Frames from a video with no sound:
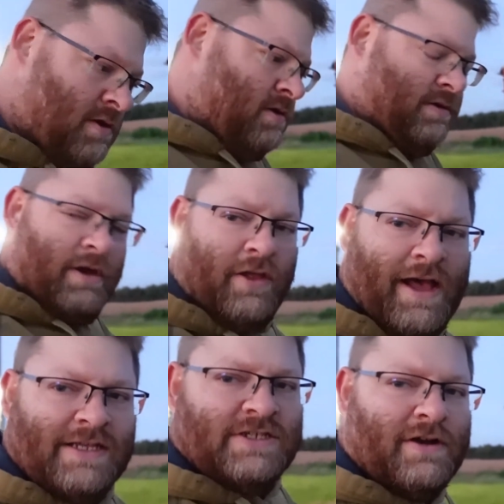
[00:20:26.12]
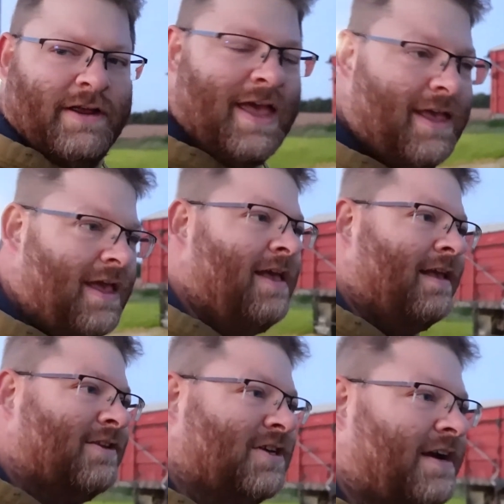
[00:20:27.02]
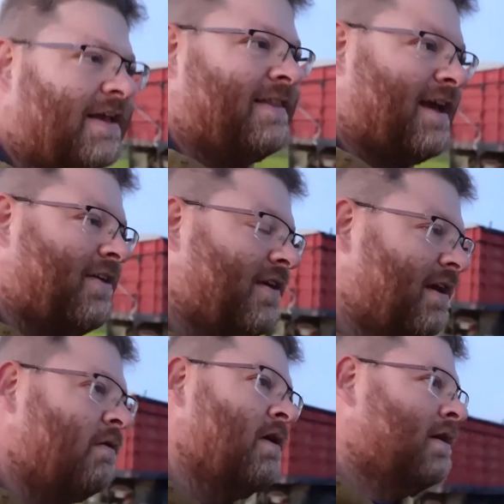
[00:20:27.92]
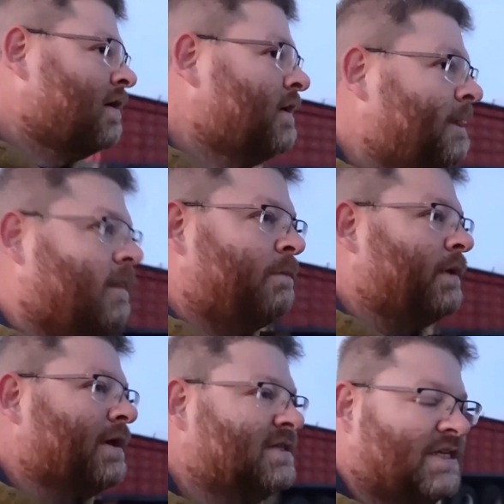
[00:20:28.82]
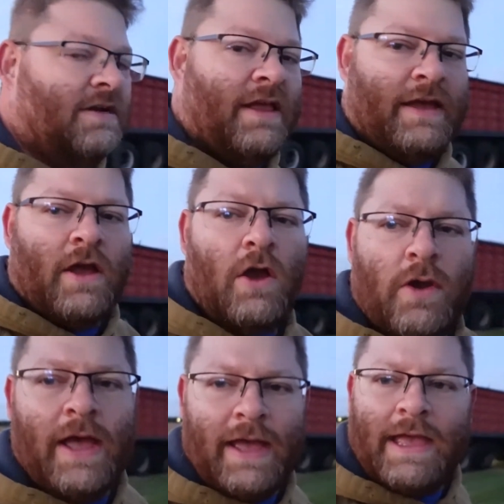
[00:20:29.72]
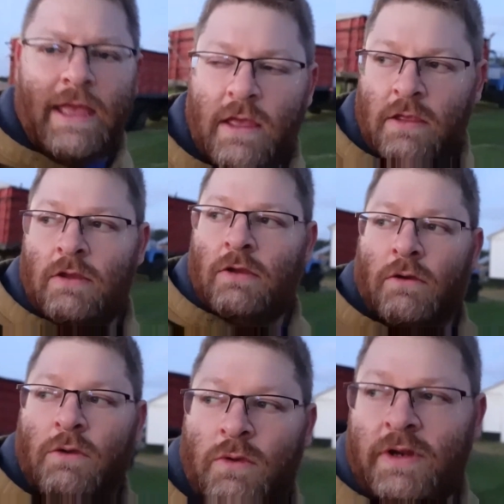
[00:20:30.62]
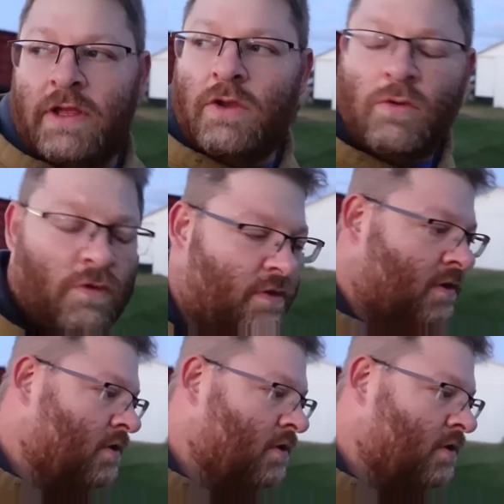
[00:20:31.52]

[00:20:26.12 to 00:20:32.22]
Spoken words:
the glass on it, and try to get that cleaned up, because they're like, oh hey, we want to use